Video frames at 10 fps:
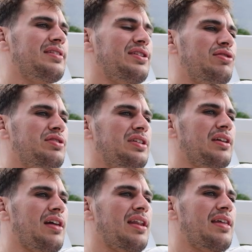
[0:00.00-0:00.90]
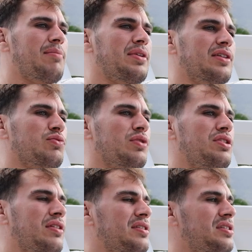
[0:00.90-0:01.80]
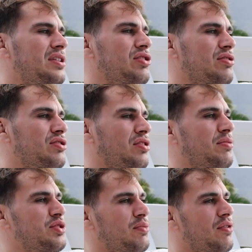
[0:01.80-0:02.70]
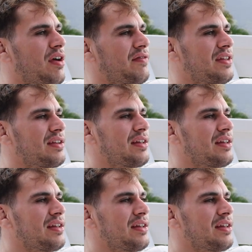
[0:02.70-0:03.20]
you see a lot of that because one, you have to see each other so much more often.